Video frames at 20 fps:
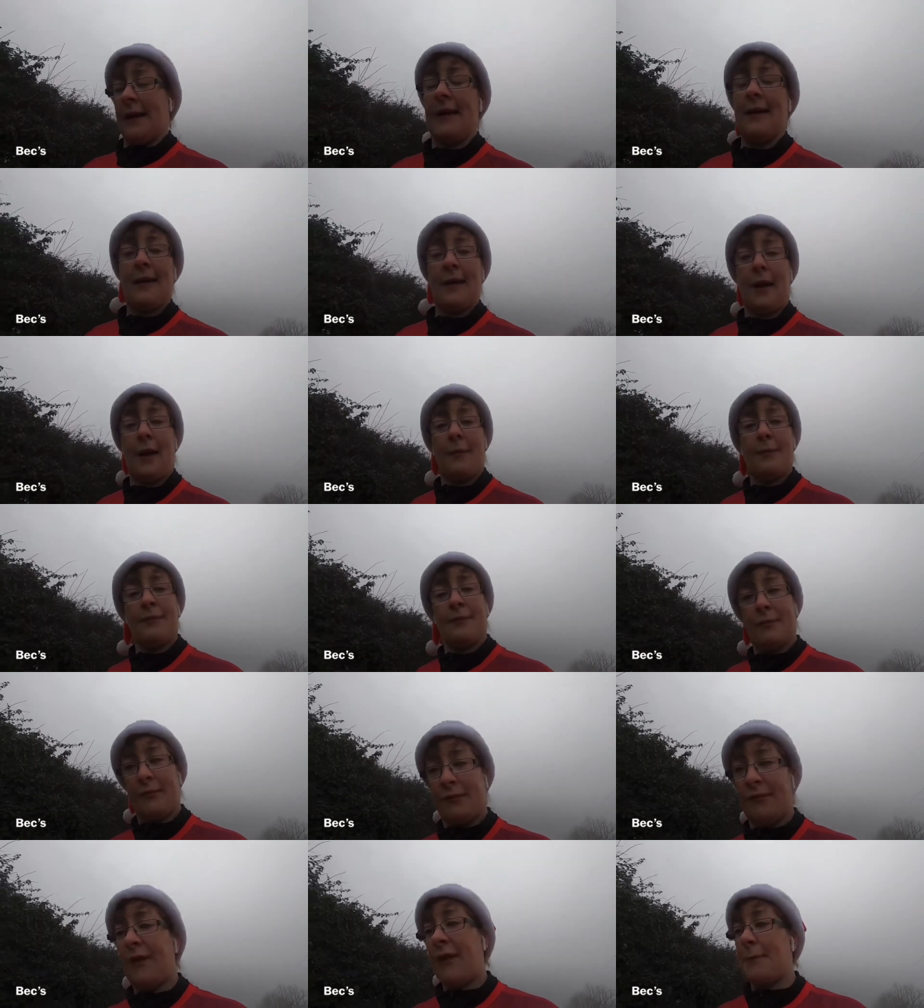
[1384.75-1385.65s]
um,
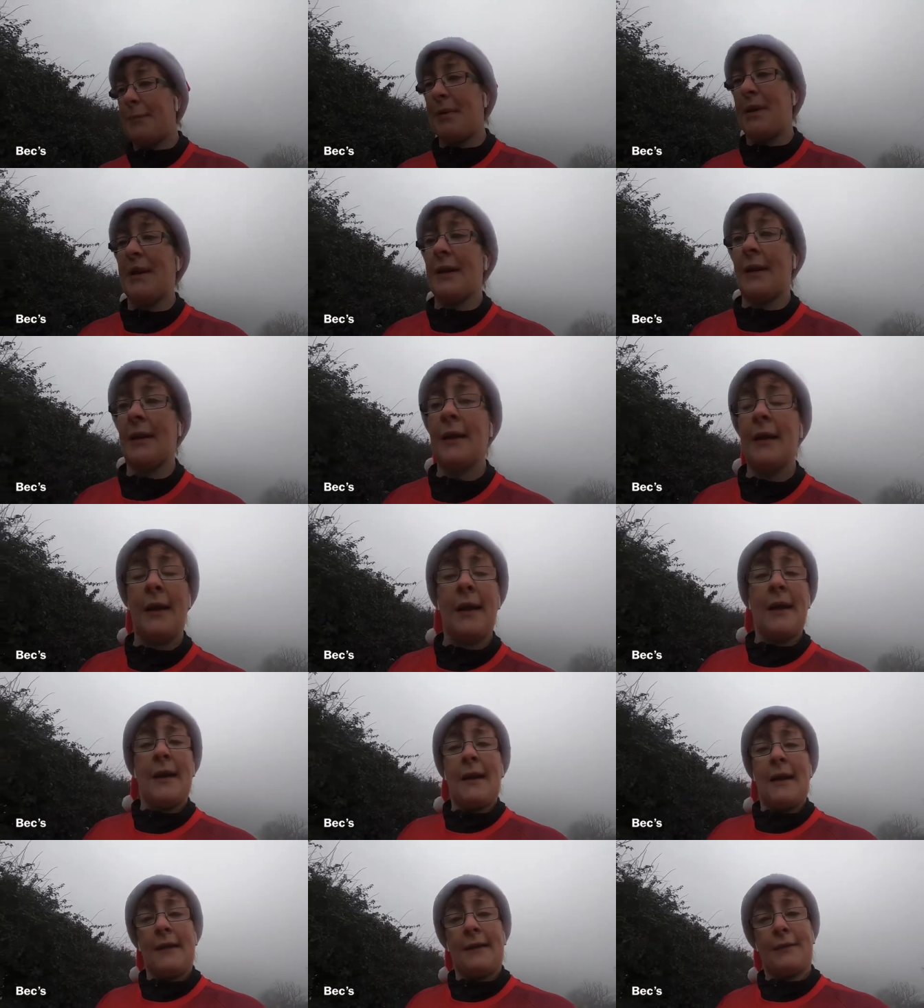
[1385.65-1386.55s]
Fitbit
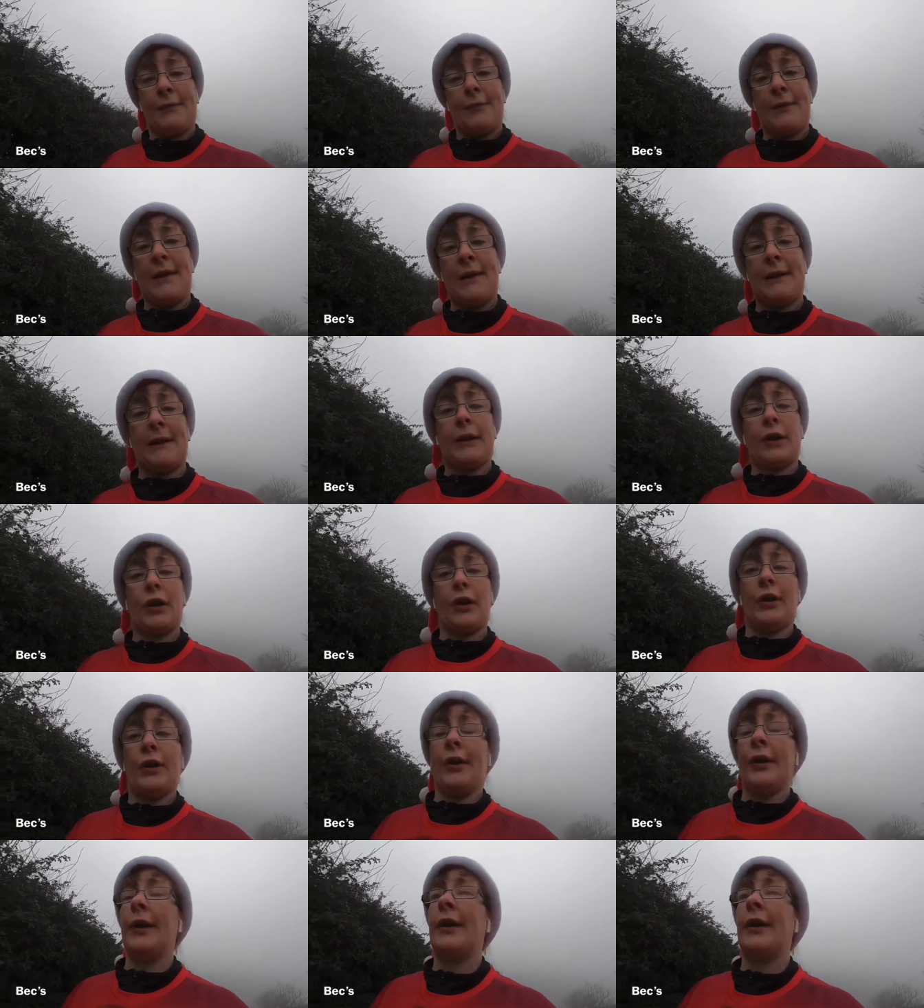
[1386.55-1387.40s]
is really good.